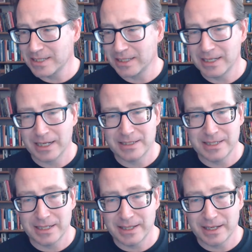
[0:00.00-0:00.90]
at
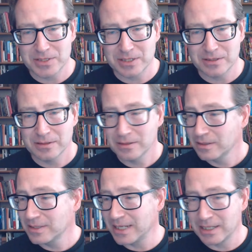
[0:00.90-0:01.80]
10,000
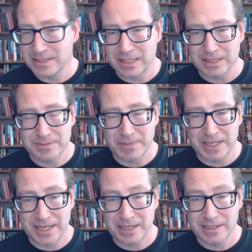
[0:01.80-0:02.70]
data sets by
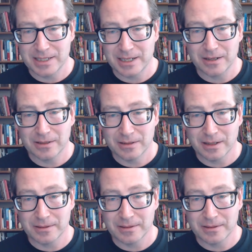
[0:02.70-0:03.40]
the end of the year.